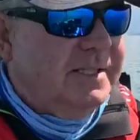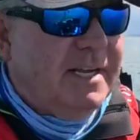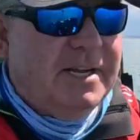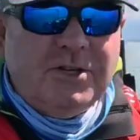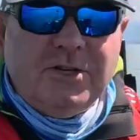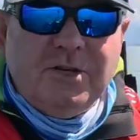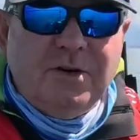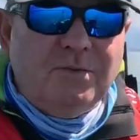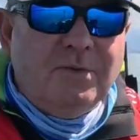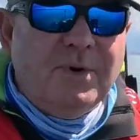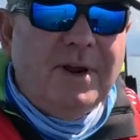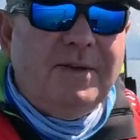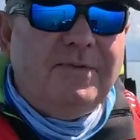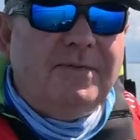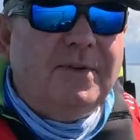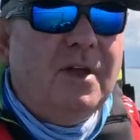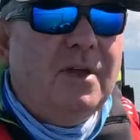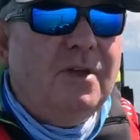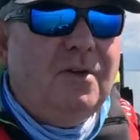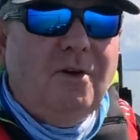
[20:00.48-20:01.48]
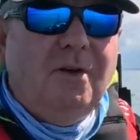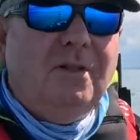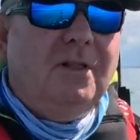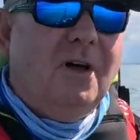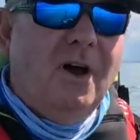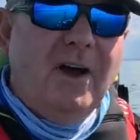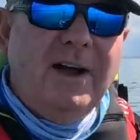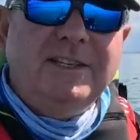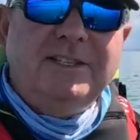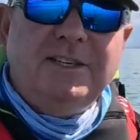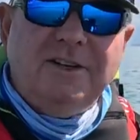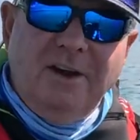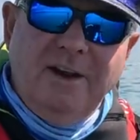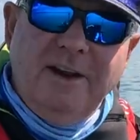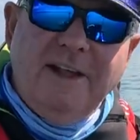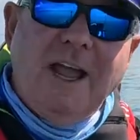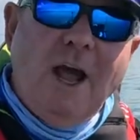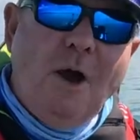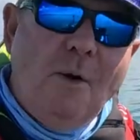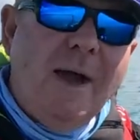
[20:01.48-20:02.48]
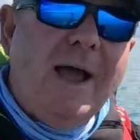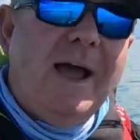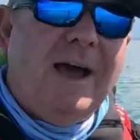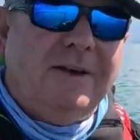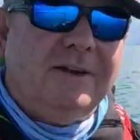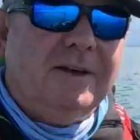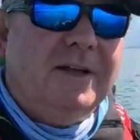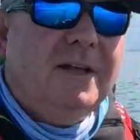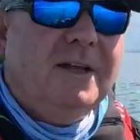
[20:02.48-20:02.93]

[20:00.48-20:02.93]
section of reef, your lines are going to go out.